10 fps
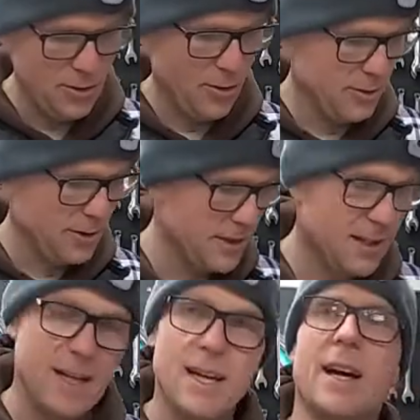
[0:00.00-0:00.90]
long
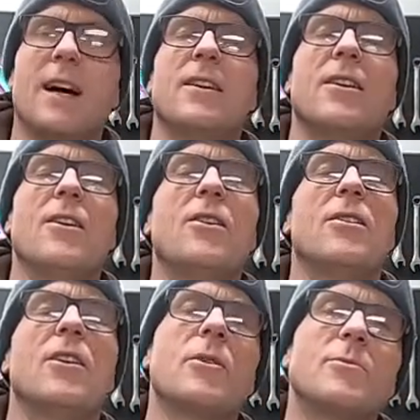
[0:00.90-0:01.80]
and
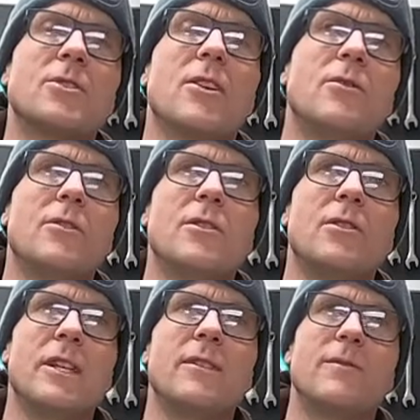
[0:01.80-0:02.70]
oh I'm so
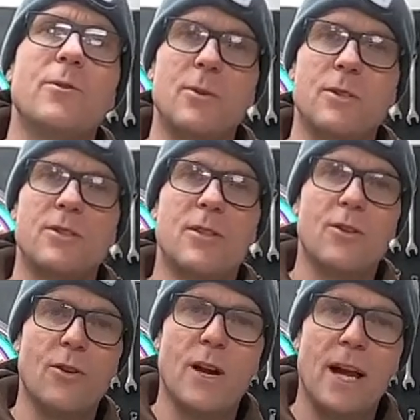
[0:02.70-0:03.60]
looking forward to
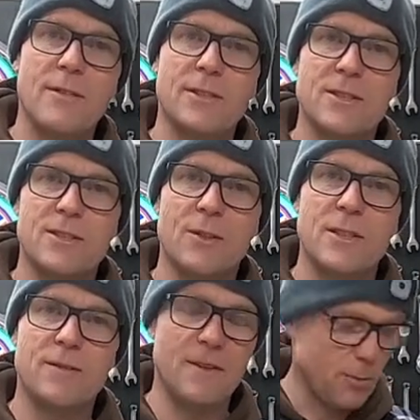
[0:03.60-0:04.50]
not having to do
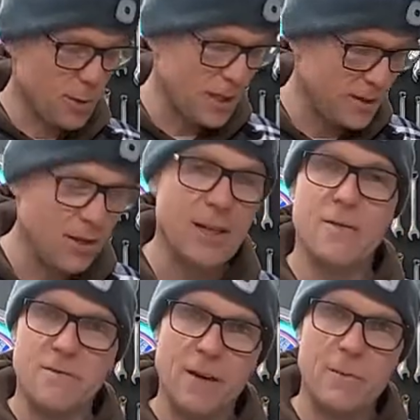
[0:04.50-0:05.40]
any fabrication I
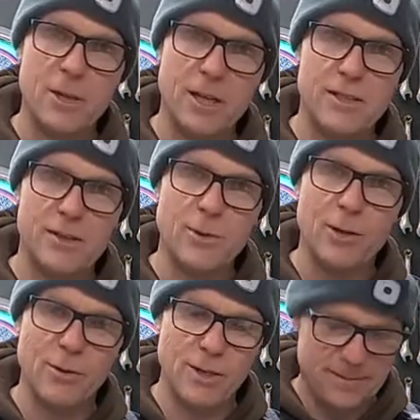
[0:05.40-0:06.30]
love fabrication
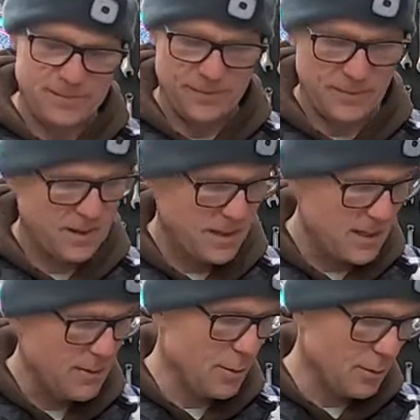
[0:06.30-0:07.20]
by the way
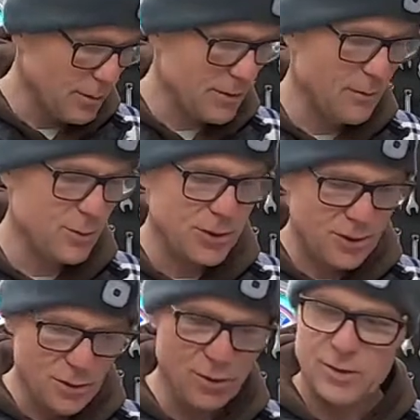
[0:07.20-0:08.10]
but I'm looking forward to
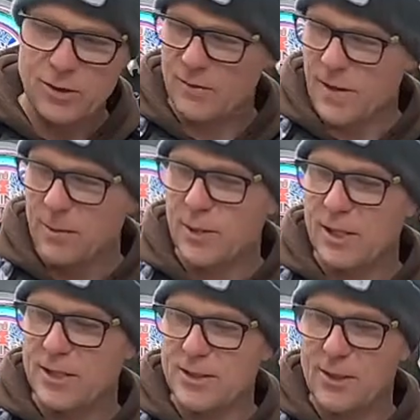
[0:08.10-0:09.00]
not doing
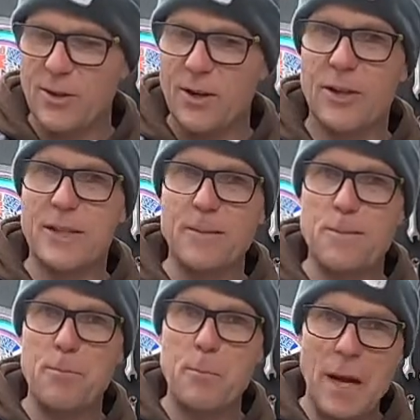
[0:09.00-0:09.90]
fabrication so that I
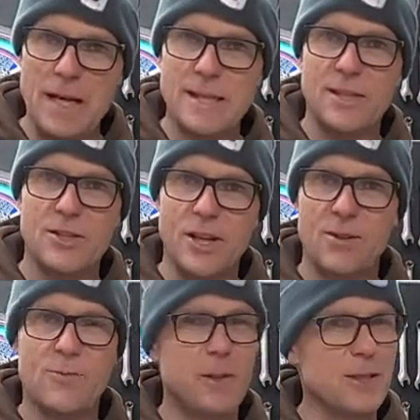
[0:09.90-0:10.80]
can paint the
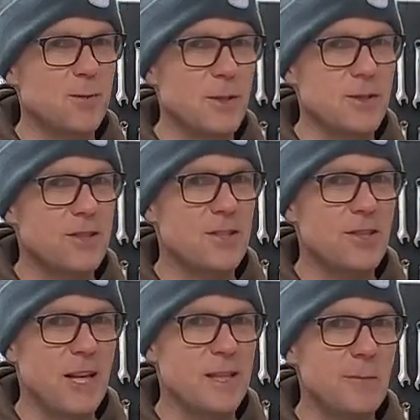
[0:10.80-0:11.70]
shell because once the
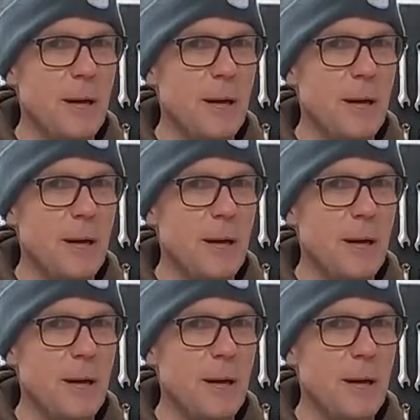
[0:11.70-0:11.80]
shell is